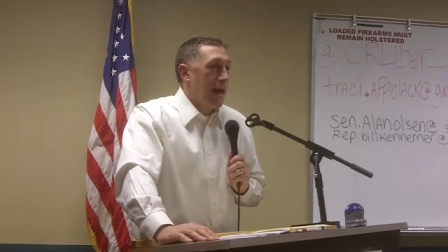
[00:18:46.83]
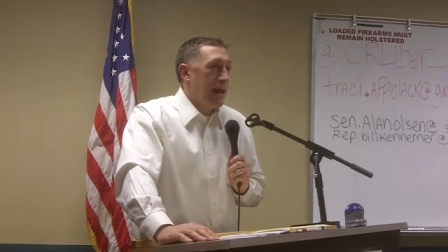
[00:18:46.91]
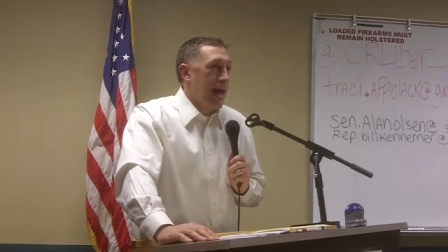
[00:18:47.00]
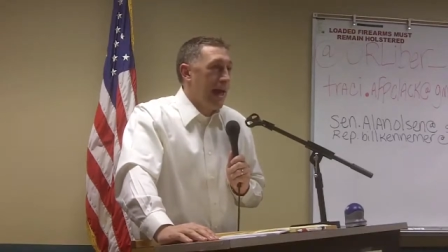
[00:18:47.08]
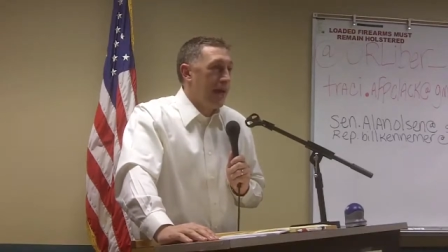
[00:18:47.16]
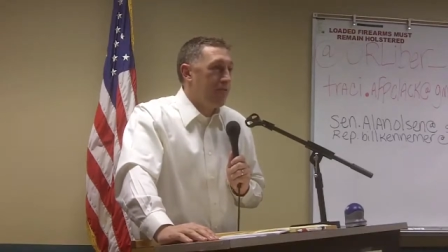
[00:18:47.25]

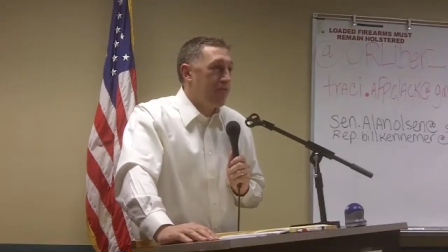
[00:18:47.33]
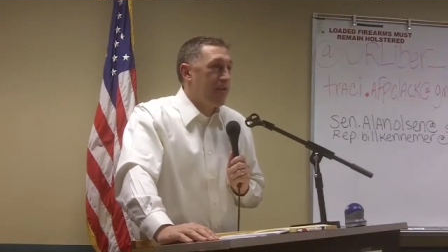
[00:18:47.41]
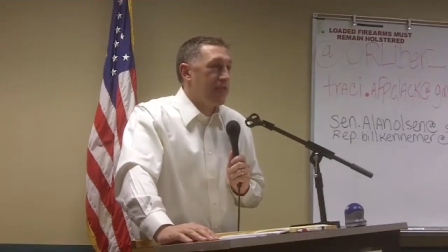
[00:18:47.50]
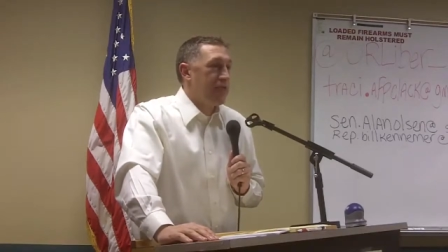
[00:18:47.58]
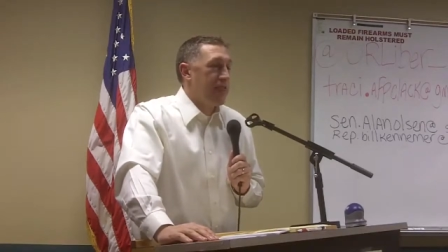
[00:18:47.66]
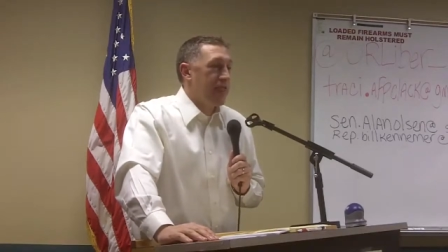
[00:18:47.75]
and have
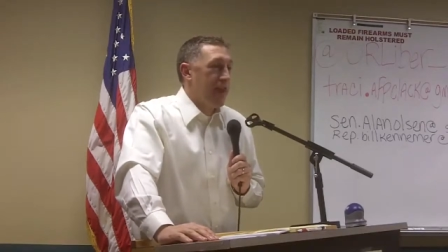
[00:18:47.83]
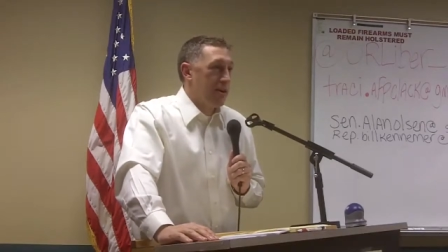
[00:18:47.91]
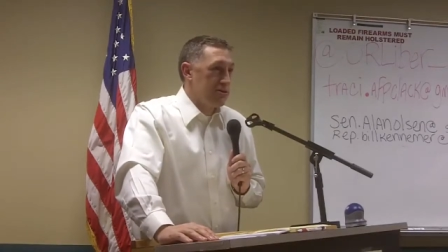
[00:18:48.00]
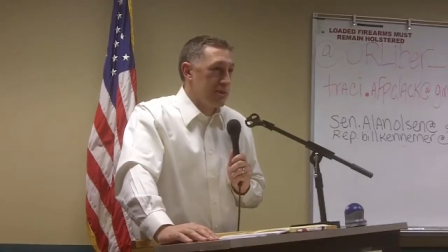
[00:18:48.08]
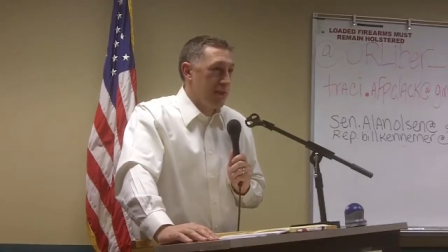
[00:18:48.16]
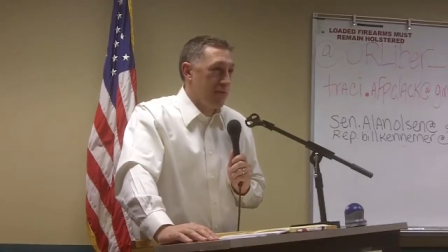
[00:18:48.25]

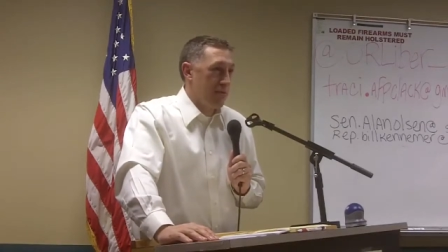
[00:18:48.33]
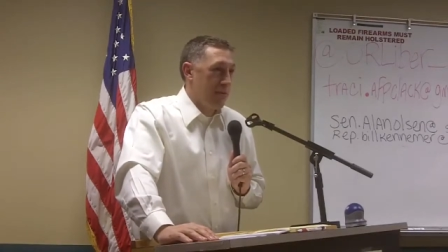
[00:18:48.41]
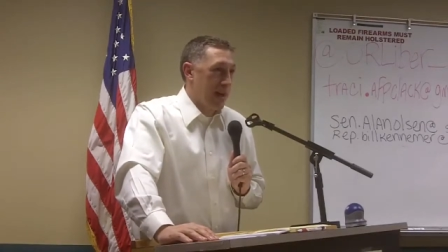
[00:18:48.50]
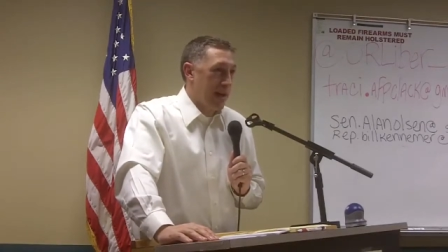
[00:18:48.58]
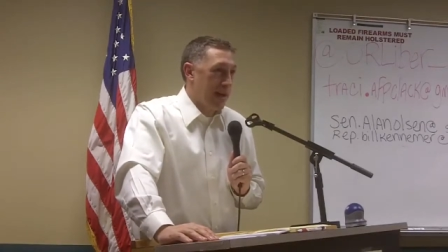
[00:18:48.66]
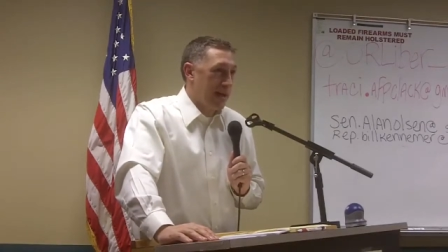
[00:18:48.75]
50,000 of
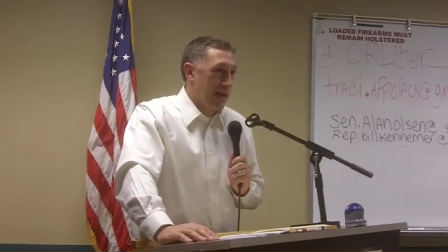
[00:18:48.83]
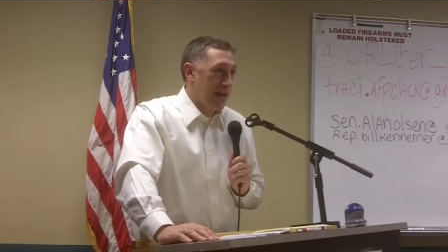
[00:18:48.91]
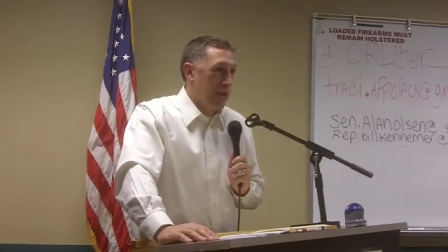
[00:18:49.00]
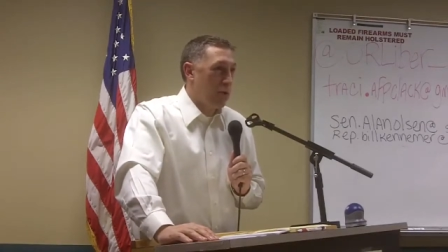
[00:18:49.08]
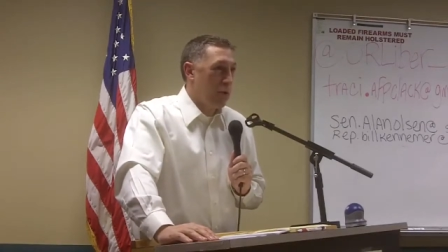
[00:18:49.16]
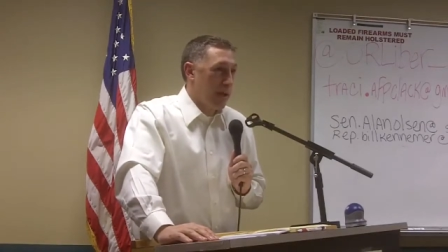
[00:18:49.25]
them back
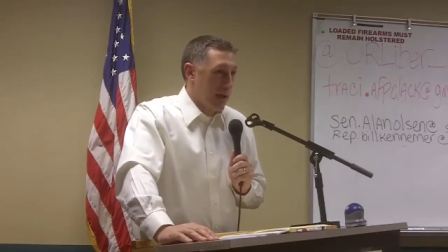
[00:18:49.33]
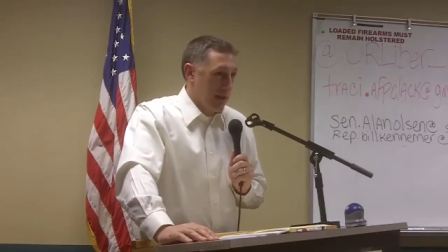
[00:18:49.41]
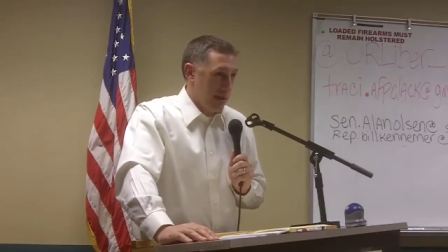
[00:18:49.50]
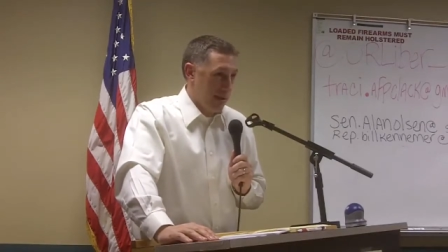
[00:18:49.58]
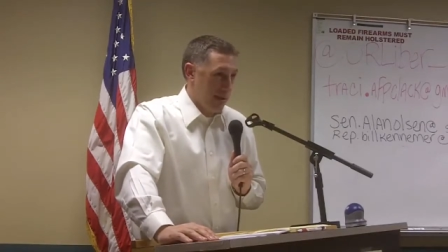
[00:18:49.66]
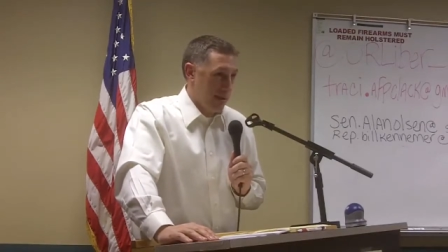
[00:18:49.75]
in a
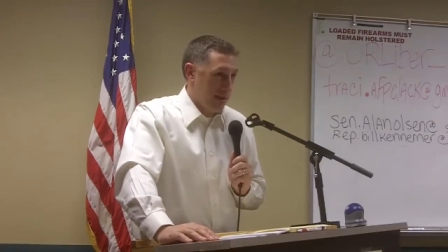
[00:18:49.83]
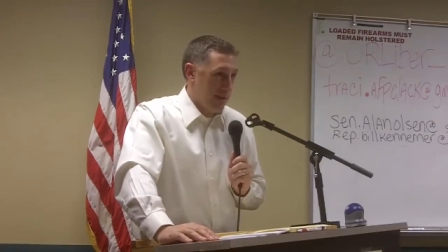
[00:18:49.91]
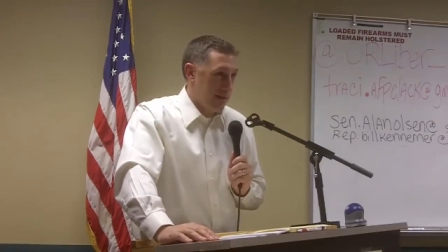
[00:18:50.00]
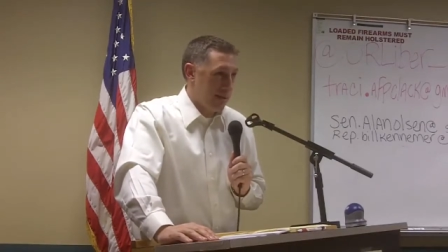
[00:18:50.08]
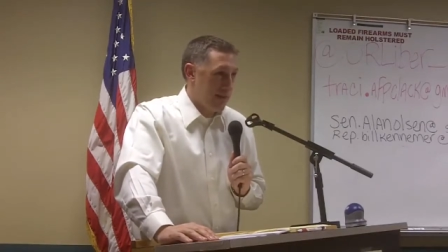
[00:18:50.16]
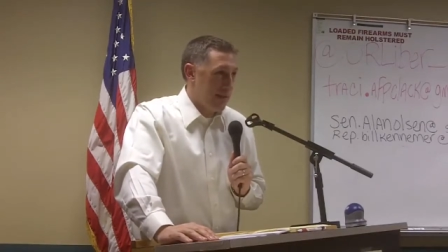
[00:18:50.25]
week. Yeah.
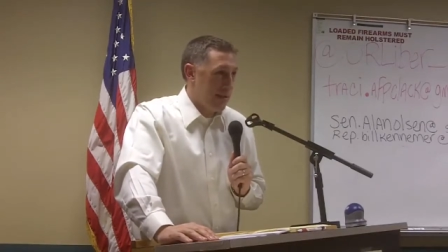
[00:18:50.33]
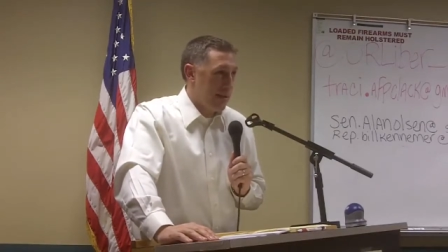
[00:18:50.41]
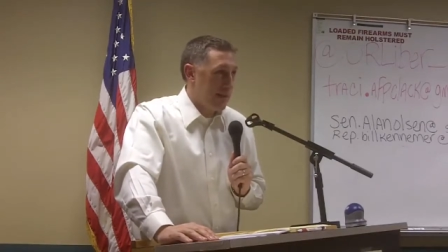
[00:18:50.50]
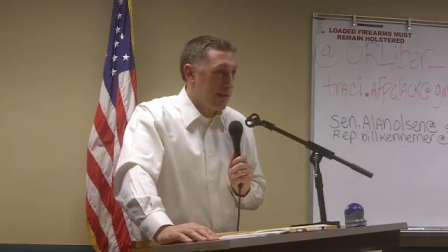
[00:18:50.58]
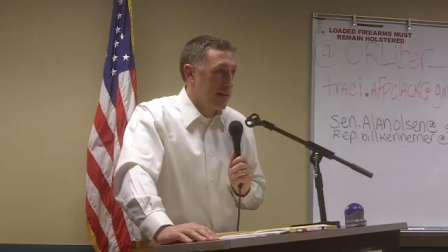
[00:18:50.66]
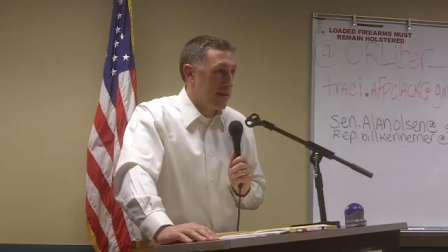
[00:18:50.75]
That's